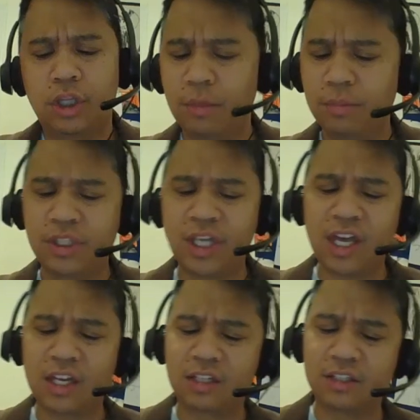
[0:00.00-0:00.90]
Number
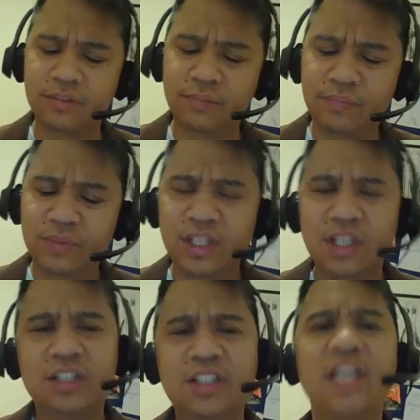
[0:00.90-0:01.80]
10.
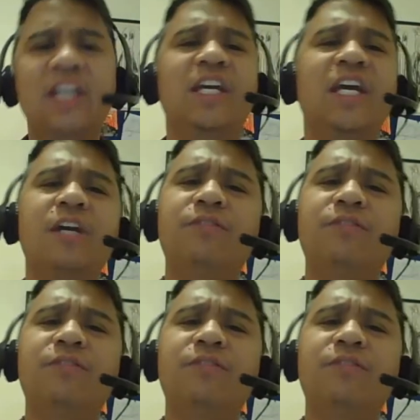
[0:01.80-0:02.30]
Take care